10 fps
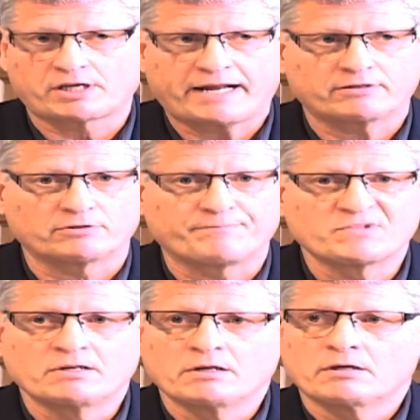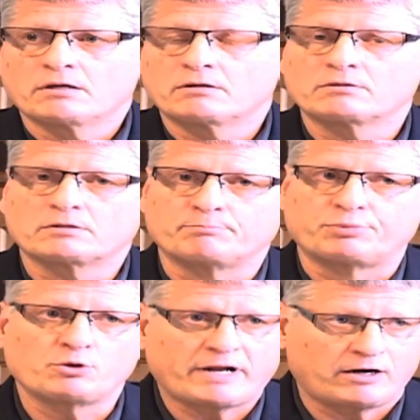recycled. The
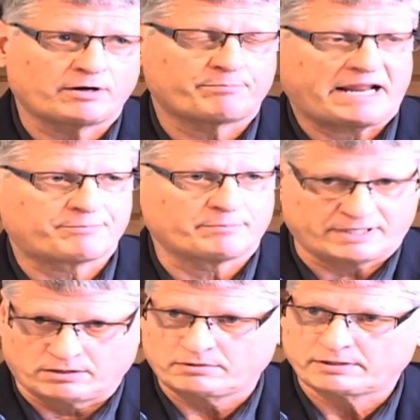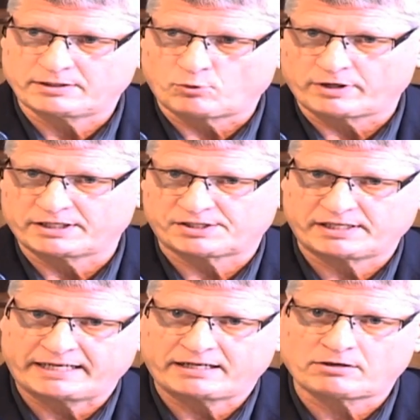Blue Heron paper mill in Oregon
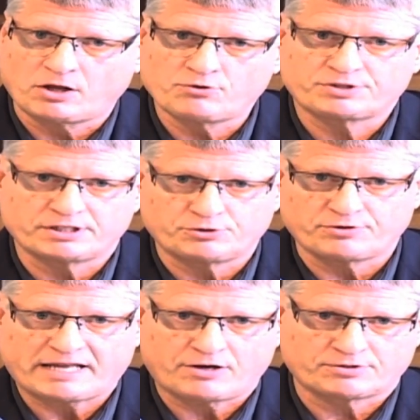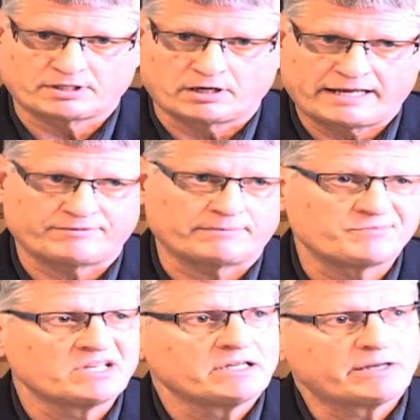City closed in 2011.
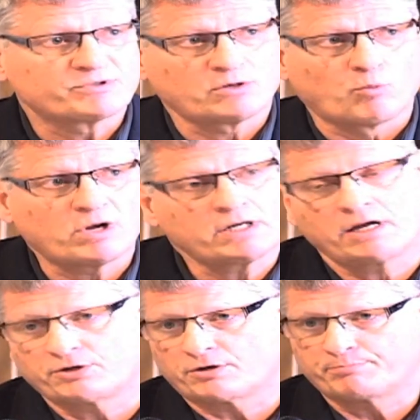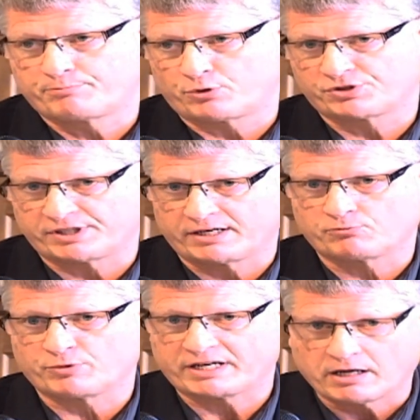It was a
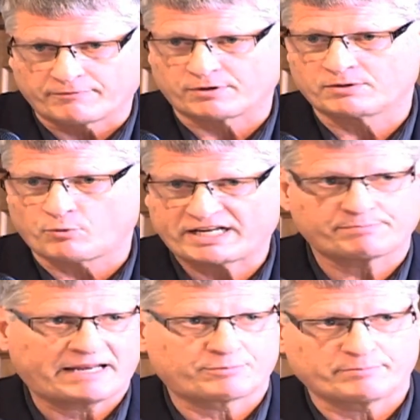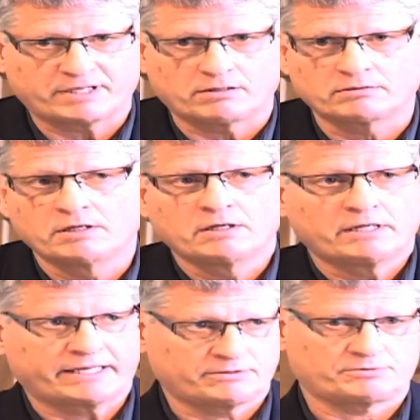100% recovered waste paper mill.
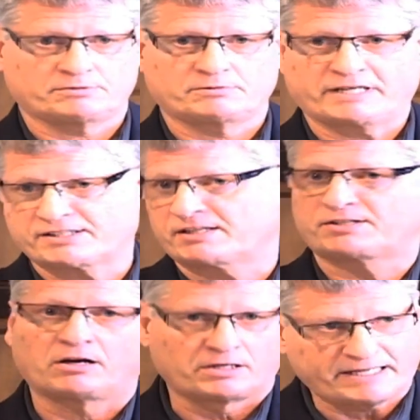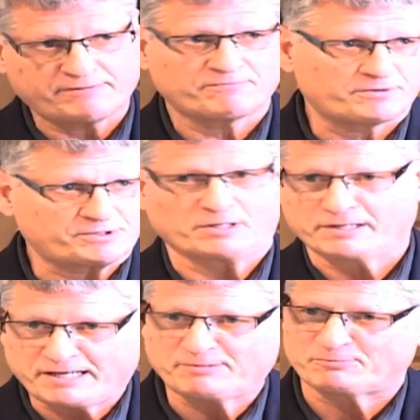And yes, it's an ugly
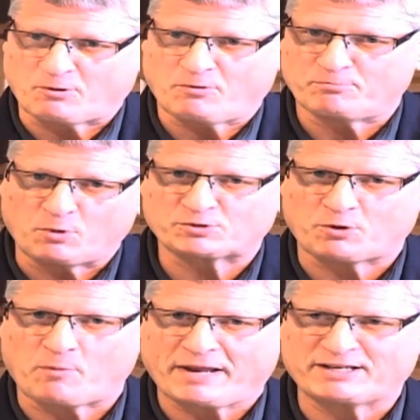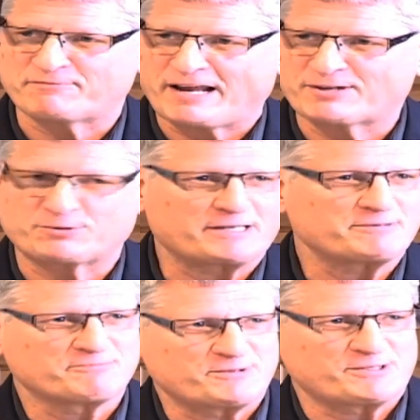facility. Most all
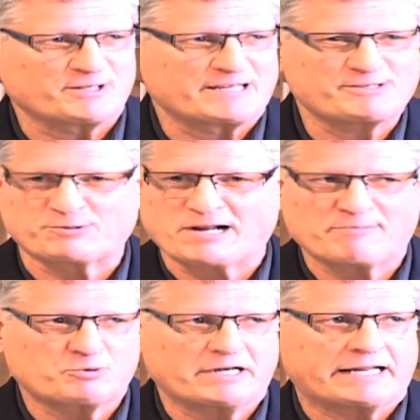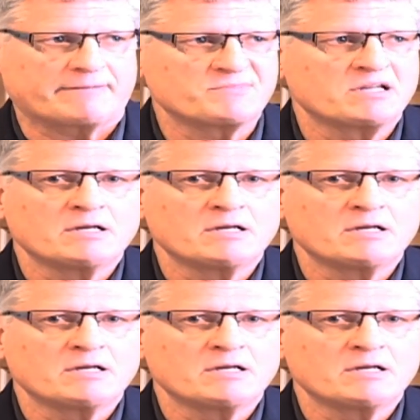manufacturing facilities are not pretty.